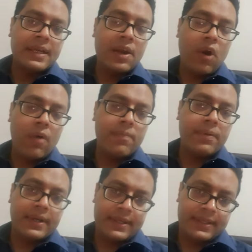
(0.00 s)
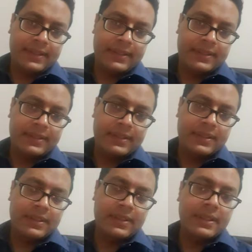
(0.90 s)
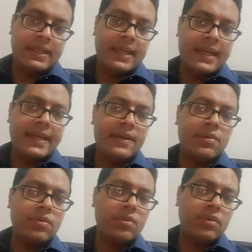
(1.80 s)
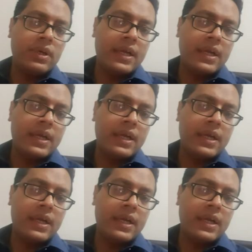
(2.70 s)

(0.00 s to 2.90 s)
copper into